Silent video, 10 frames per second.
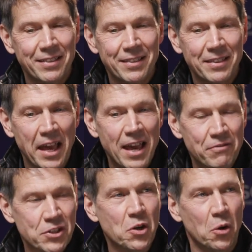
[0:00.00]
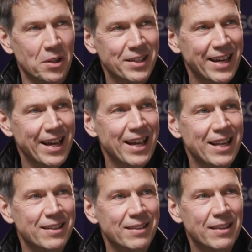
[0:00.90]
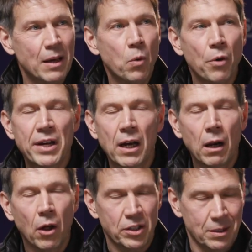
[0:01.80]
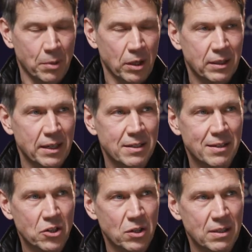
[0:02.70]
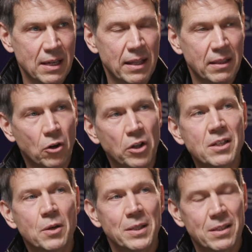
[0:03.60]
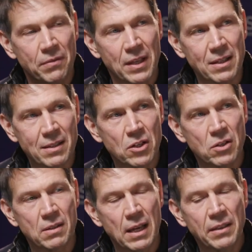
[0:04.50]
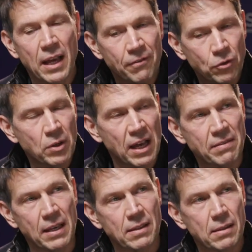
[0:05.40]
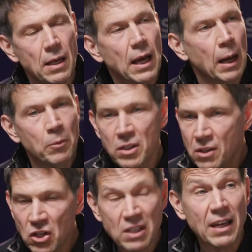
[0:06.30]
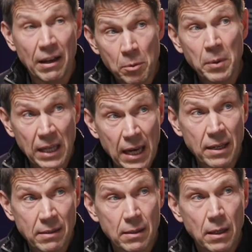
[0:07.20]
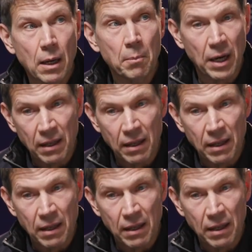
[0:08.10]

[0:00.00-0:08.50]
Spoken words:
they have a soul and they worry a lot about their decisions and the consequence of their decisions, and they have good ethics. I'm not suggesting everybody has, but I